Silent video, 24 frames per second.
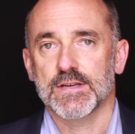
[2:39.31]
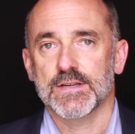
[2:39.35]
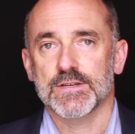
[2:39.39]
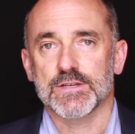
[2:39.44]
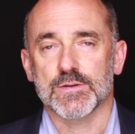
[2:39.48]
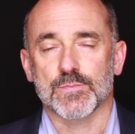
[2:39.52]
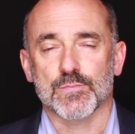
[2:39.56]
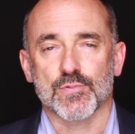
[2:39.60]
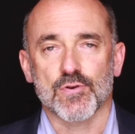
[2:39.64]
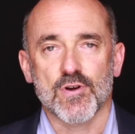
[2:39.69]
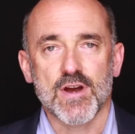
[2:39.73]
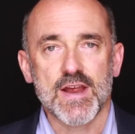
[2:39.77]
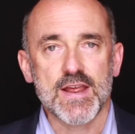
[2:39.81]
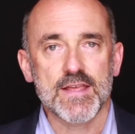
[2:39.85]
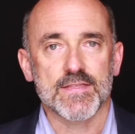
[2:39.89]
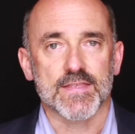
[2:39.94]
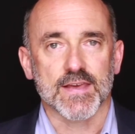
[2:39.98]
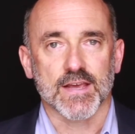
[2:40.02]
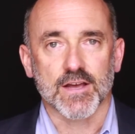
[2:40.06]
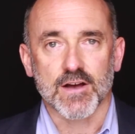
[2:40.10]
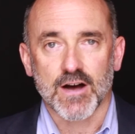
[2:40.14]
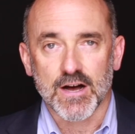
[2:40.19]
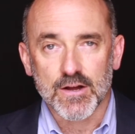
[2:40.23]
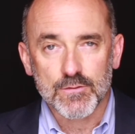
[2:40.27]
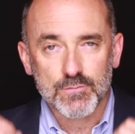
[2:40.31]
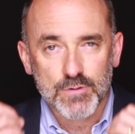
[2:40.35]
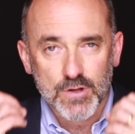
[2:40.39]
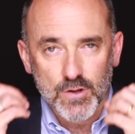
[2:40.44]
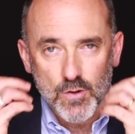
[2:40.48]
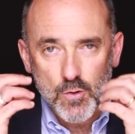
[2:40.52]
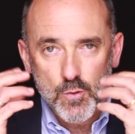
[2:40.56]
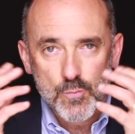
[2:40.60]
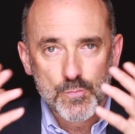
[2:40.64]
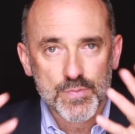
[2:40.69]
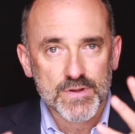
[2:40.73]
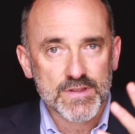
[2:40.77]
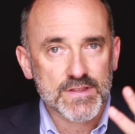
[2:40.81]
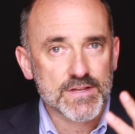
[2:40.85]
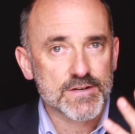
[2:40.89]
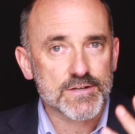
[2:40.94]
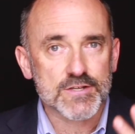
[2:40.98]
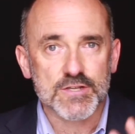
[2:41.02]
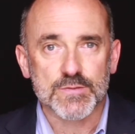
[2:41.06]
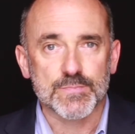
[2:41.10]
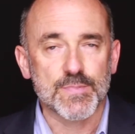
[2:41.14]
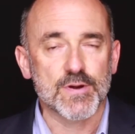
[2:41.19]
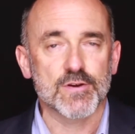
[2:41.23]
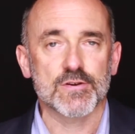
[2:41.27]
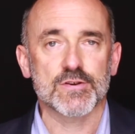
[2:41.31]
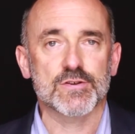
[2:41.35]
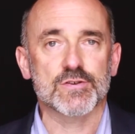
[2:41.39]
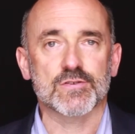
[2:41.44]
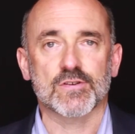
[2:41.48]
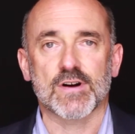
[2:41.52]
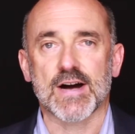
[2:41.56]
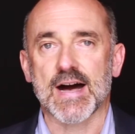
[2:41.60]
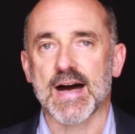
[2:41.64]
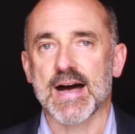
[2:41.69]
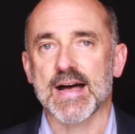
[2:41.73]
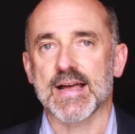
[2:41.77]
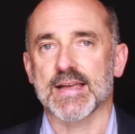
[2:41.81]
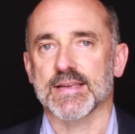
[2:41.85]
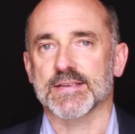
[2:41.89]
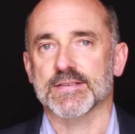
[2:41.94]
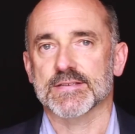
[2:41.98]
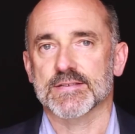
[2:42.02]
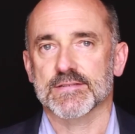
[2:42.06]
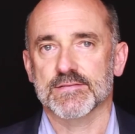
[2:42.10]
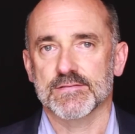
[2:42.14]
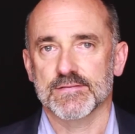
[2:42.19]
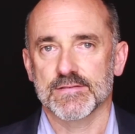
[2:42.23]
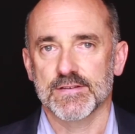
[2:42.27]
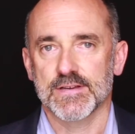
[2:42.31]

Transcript: to pray that God will open their spiritual eyes,